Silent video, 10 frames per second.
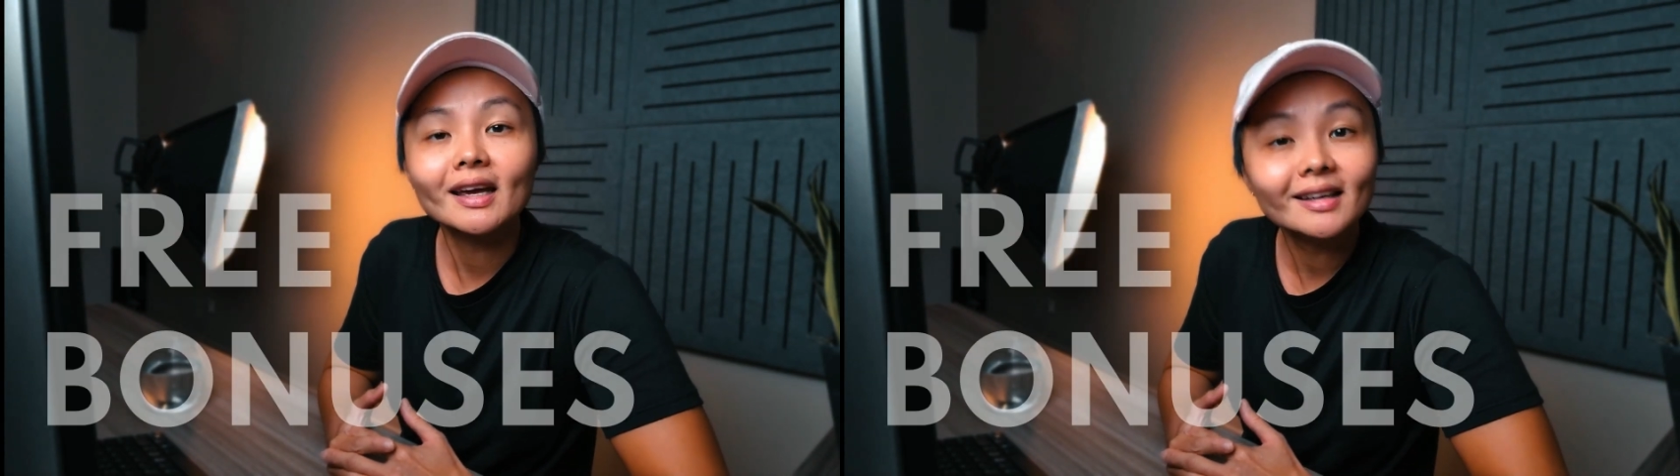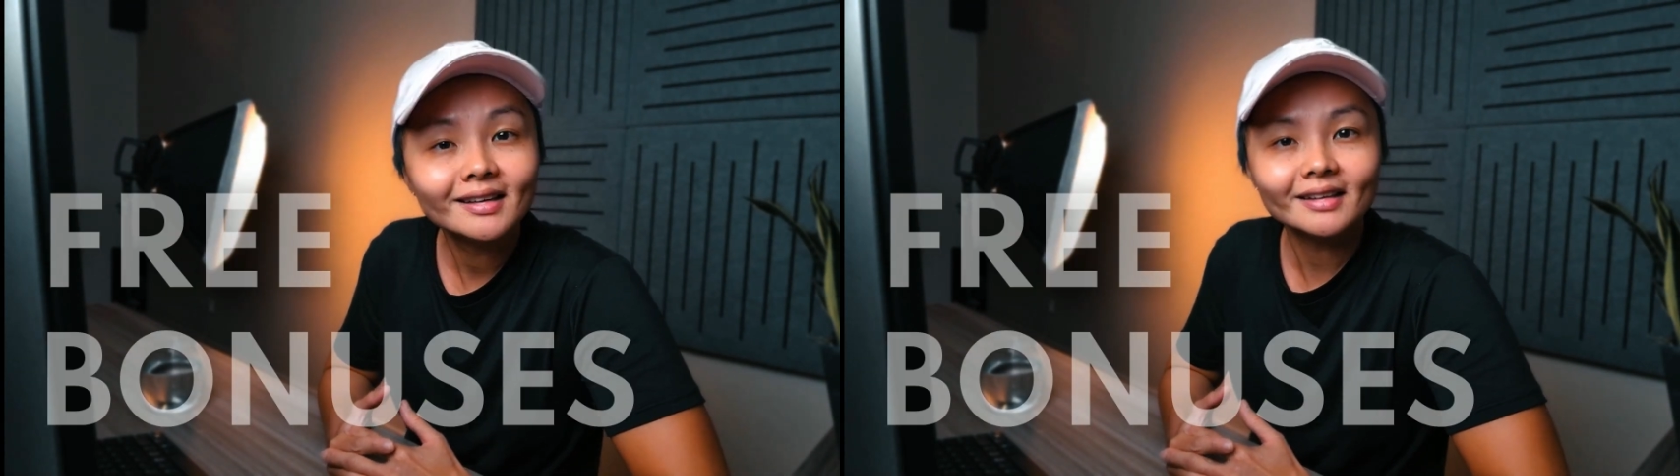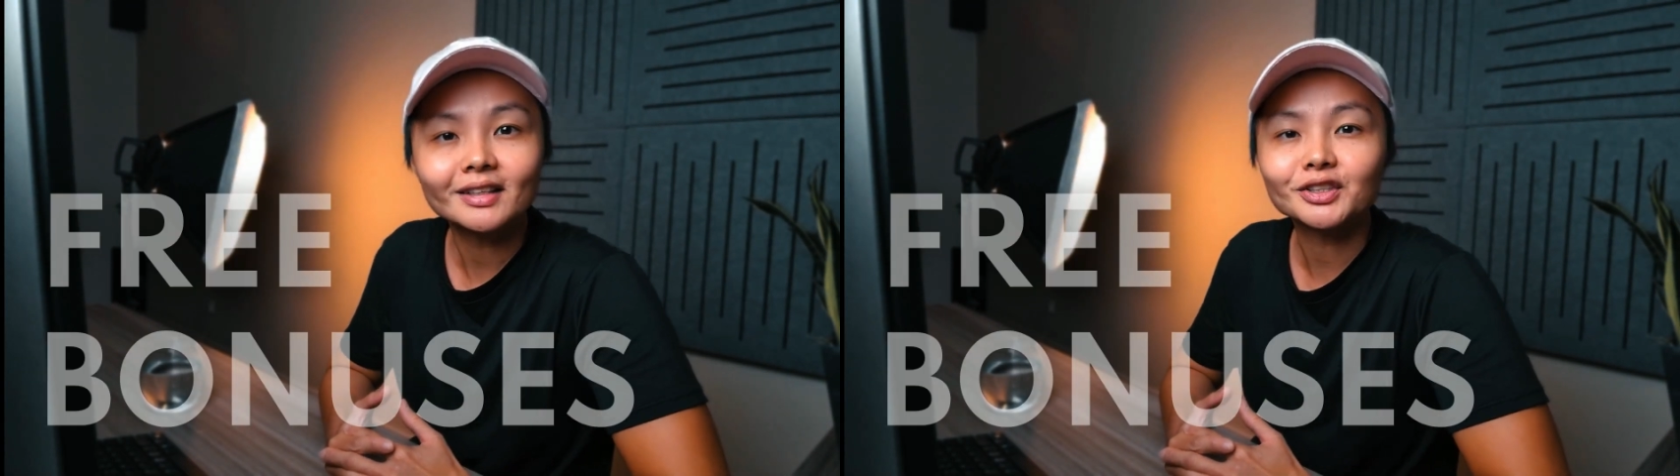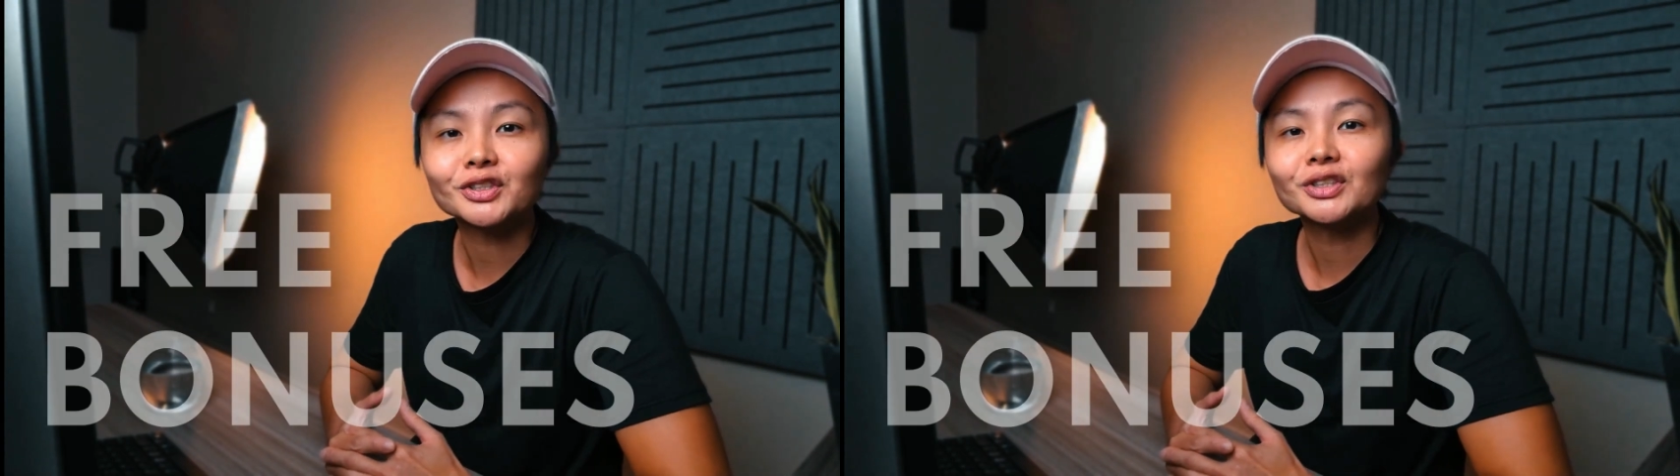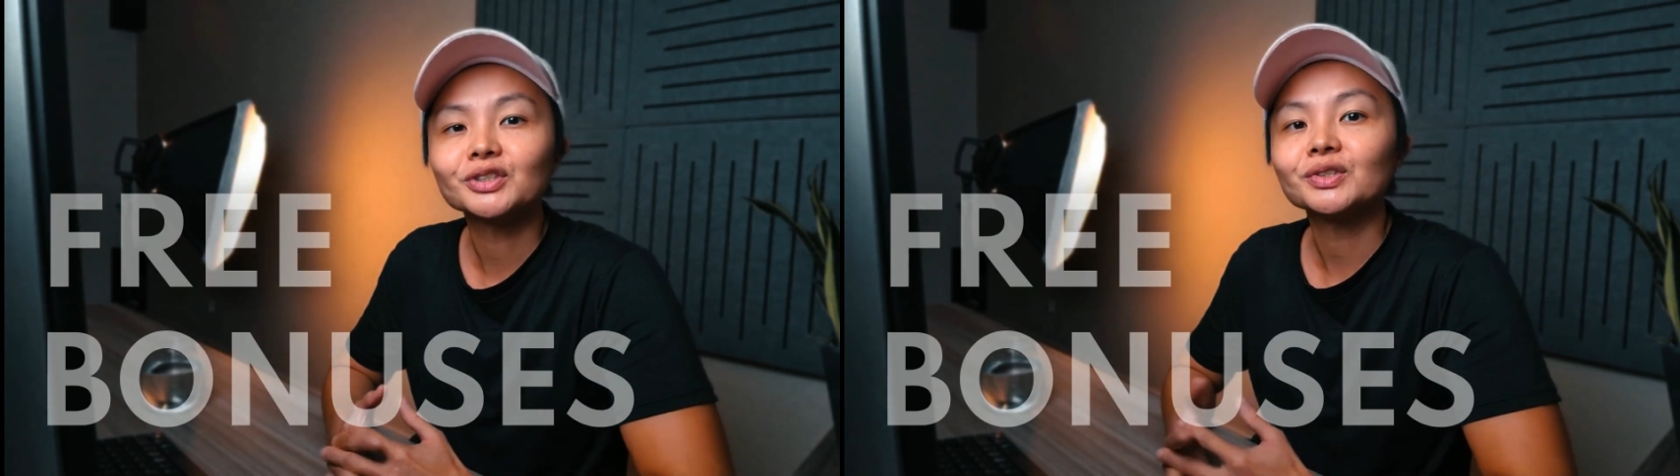in
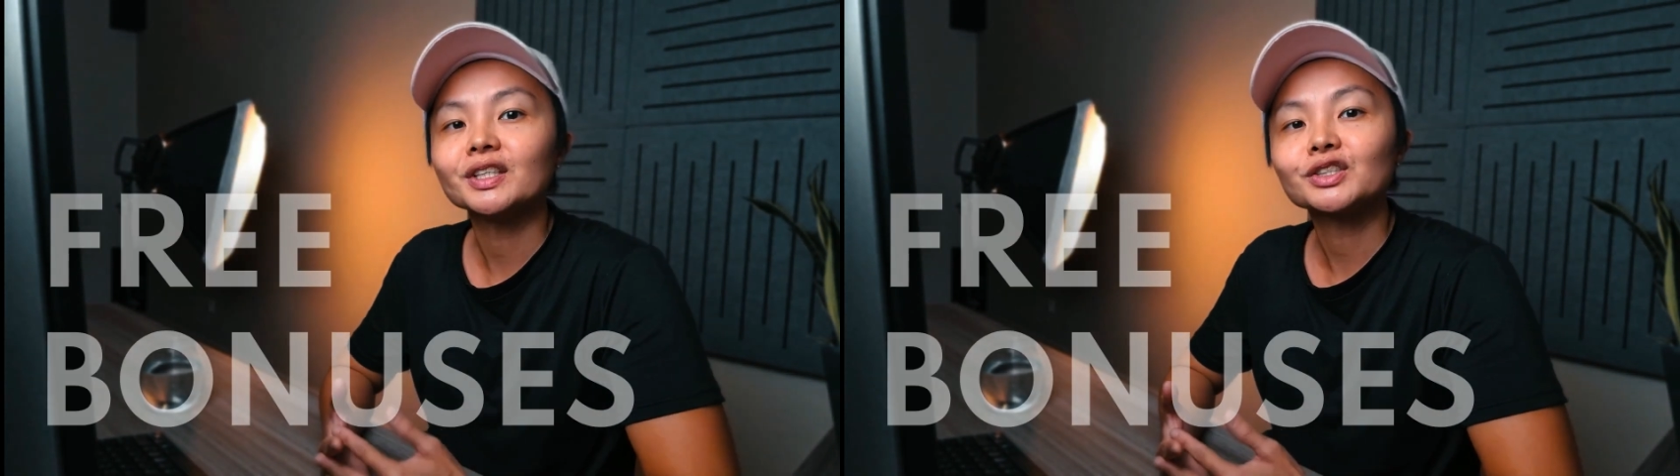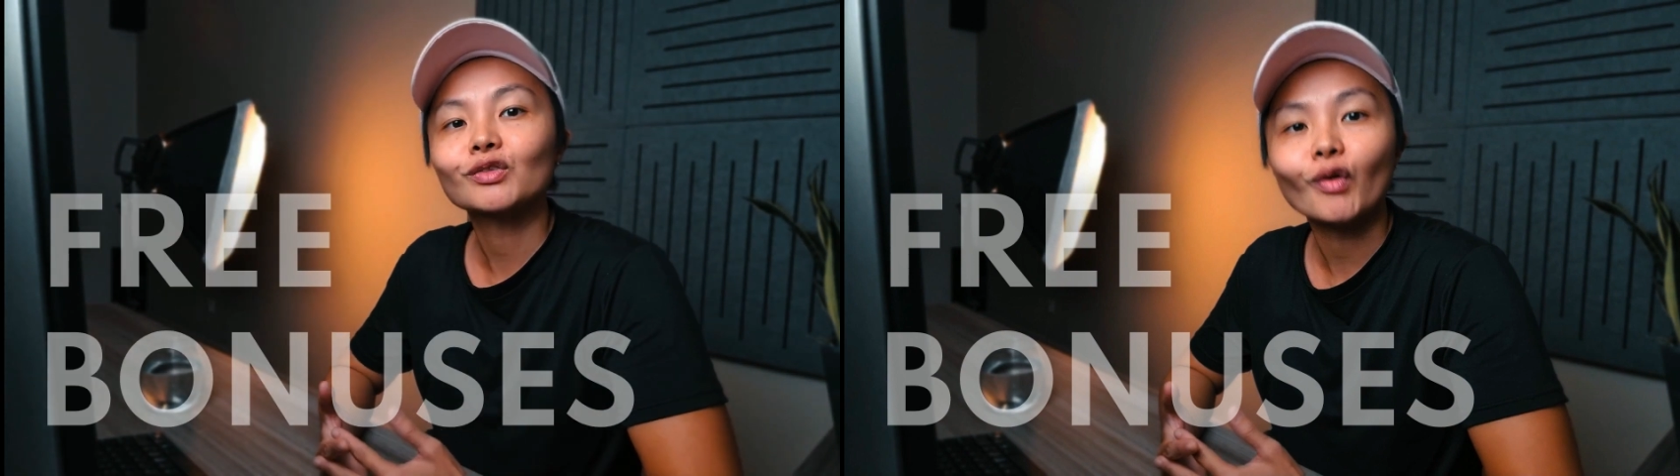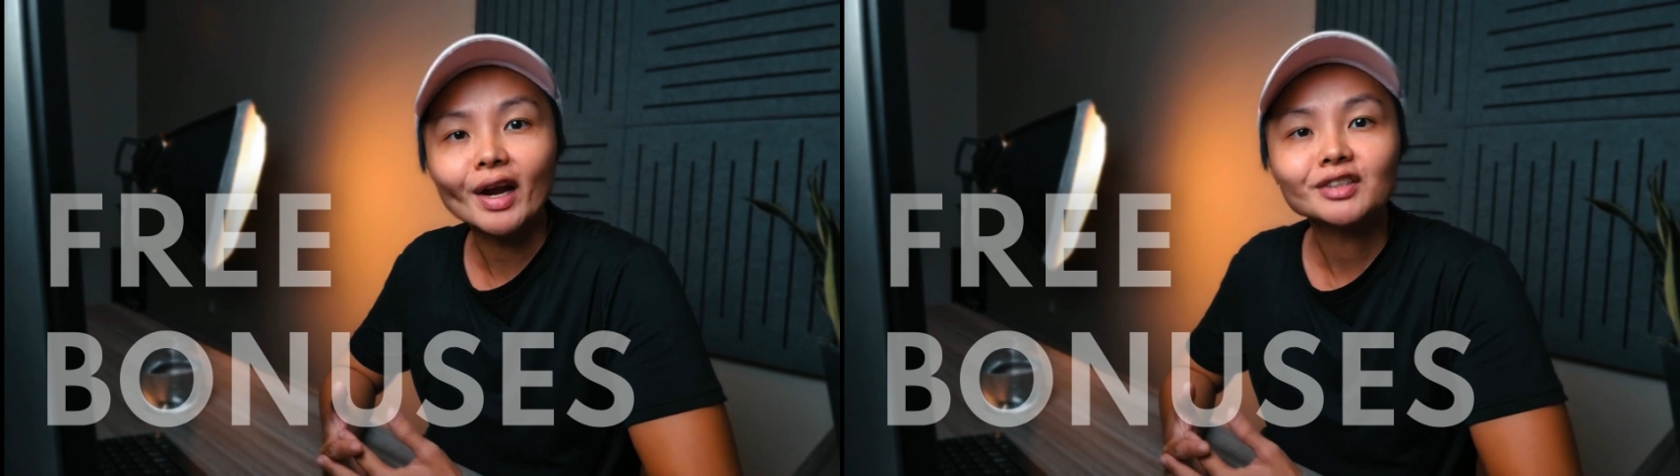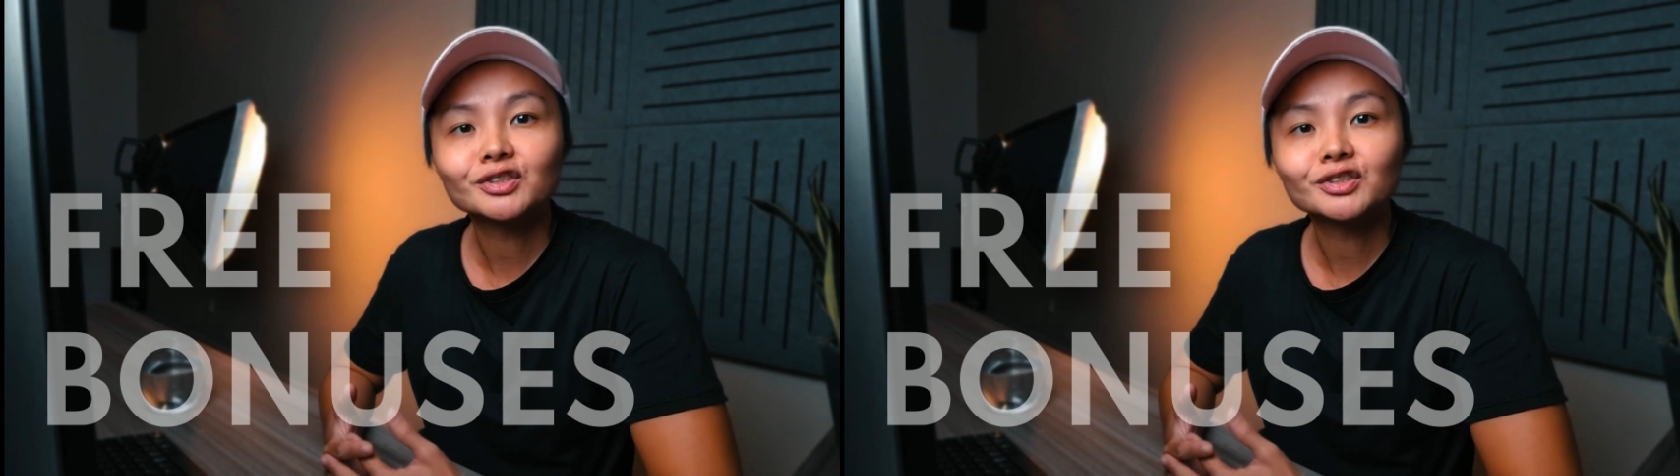addition to this Create